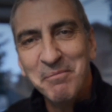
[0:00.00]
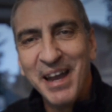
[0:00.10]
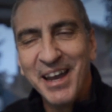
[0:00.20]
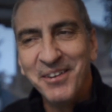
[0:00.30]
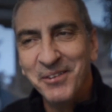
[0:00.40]

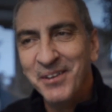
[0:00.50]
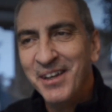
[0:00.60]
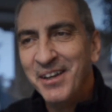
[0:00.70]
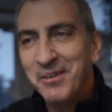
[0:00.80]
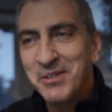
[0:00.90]
man
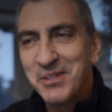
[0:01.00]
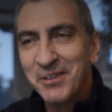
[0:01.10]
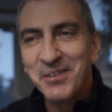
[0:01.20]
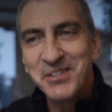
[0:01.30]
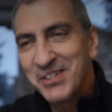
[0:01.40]
who
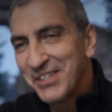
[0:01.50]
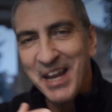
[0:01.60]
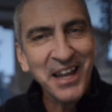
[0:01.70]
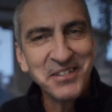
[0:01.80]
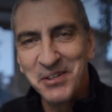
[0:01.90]
still just
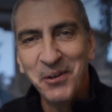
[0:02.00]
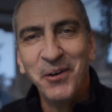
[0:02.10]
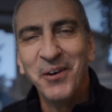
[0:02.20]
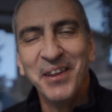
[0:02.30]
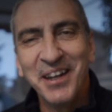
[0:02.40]
stands in
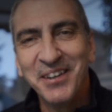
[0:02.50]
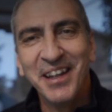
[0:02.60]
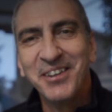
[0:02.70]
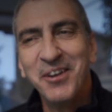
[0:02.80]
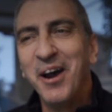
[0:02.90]
awe
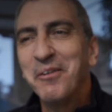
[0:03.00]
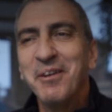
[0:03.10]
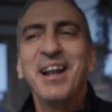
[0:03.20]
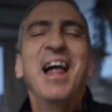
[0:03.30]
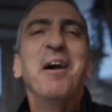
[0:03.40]
that God
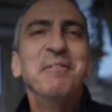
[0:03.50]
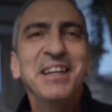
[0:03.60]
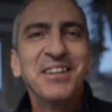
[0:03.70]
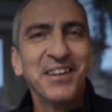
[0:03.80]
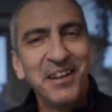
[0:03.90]
would allow
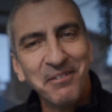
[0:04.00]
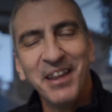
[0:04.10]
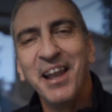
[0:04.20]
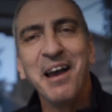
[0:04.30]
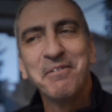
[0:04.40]
me to live
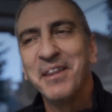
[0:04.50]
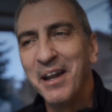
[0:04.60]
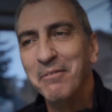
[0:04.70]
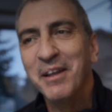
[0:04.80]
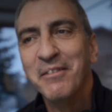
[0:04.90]
the life that
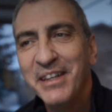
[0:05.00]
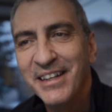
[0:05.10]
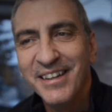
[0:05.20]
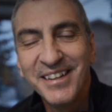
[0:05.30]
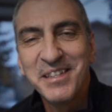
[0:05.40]
I'm
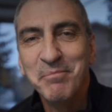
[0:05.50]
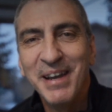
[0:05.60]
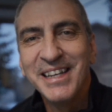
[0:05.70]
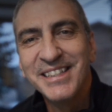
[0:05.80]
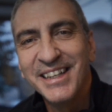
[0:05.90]
living. That's
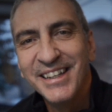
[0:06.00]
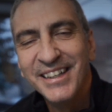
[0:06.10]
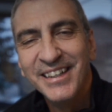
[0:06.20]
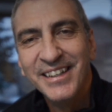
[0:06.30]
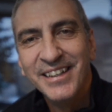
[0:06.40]
amazing.
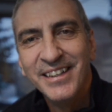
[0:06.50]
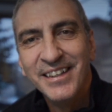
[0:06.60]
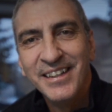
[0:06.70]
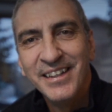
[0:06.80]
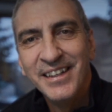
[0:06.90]

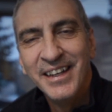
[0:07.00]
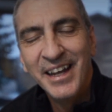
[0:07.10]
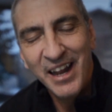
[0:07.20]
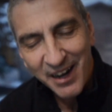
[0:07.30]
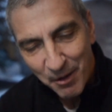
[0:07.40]

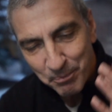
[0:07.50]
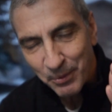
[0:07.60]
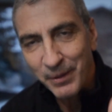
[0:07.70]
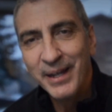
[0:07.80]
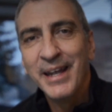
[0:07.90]
And I
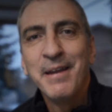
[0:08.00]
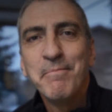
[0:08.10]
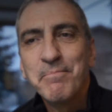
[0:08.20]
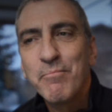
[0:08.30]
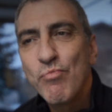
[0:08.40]

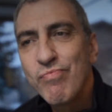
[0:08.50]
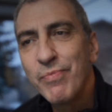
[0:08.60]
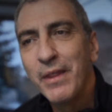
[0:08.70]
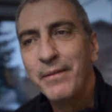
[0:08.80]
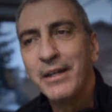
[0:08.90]
pray
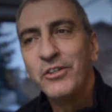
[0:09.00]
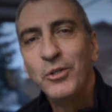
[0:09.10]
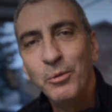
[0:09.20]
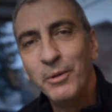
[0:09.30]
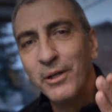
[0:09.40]
that
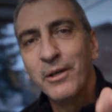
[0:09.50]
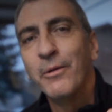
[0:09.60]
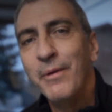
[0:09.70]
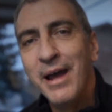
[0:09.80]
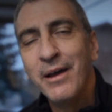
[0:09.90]
you will look
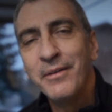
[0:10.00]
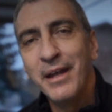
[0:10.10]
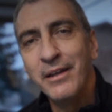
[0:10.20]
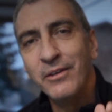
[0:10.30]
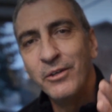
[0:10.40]
around
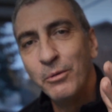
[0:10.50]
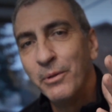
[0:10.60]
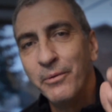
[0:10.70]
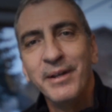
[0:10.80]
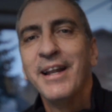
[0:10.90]
and you
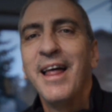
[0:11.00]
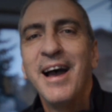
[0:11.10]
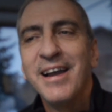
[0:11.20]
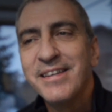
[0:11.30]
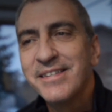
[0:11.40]
will
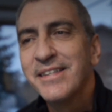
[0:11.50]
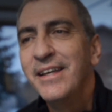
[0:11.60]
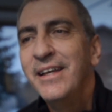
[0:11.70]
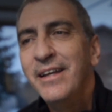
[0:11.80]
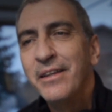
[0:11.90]
realize
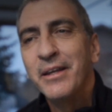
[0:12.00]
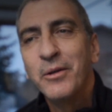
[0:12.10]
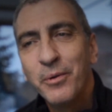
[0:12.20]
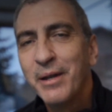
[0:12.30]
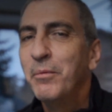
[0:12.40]
the
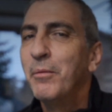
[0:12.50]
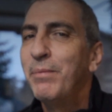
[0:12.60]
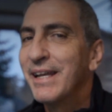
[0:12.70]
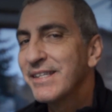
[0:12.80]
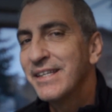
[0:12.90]
incredible
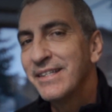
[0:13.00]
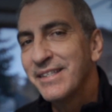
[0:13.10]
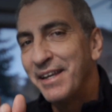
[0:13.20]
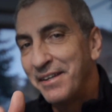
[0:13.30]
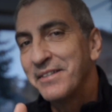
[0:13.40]
blessings
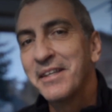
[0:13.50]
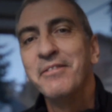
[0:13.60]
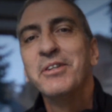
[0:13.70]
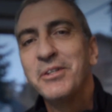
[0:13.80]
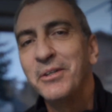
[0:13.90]
that He has
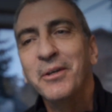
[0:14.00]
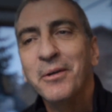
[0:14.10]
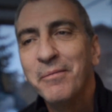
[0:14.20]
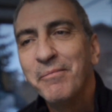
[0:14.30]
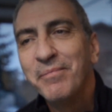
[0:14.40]
given to you.